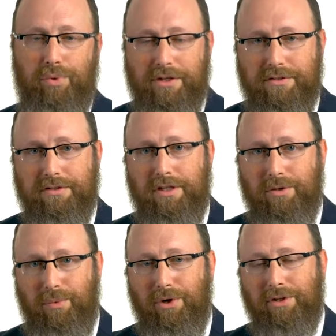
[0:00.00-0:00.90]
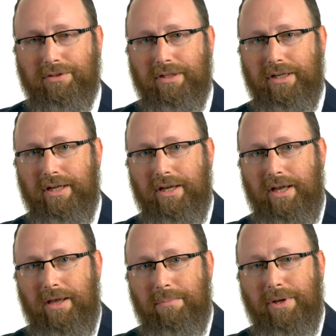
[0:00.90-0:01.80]
presence in the world,
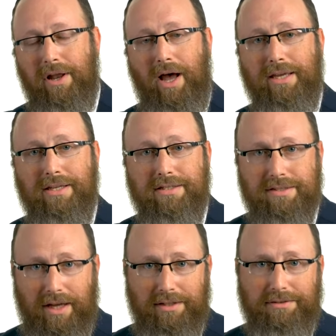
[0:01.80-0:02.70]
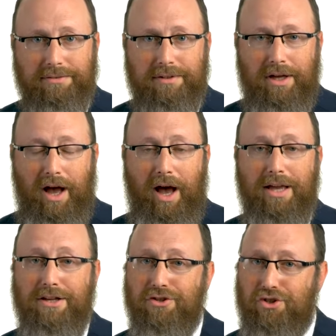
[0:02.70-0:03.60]
but I, his son,
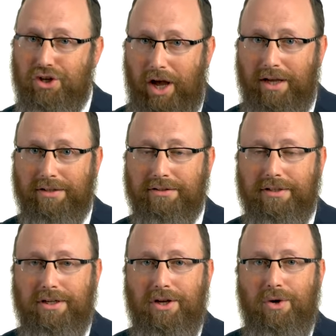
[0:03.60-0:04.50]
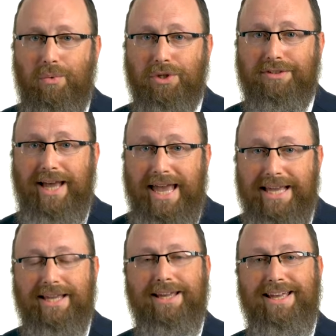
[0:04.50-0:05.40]
I, his child, will
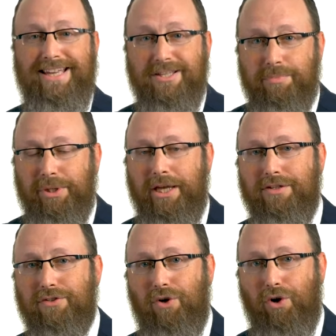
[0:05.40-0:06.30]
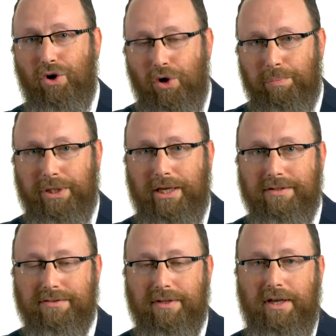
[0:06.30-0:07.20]
take his place or her
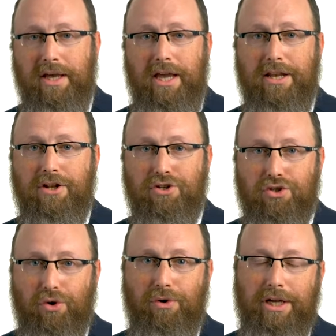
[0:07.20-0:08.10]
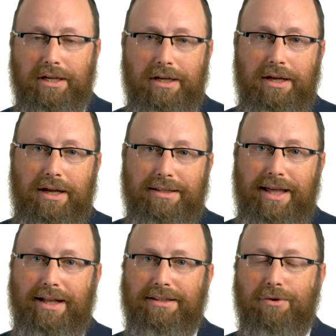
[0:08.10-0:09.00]
place in ensuring
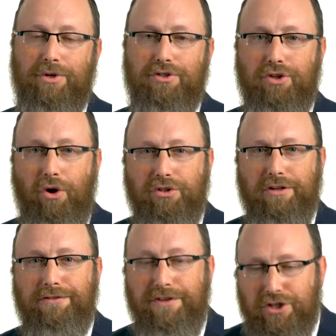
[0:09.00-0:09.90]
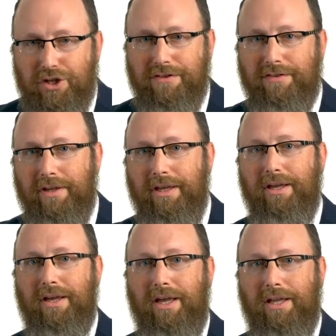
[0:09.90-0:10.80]
that there is no deficiency
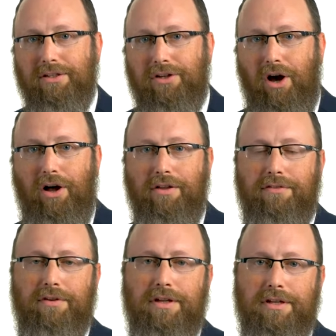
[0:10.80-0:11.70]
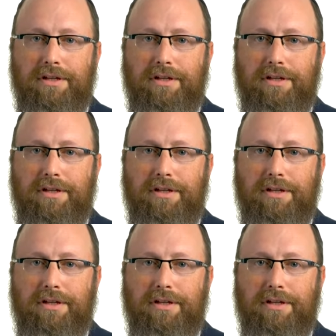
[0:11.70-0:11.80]
in God's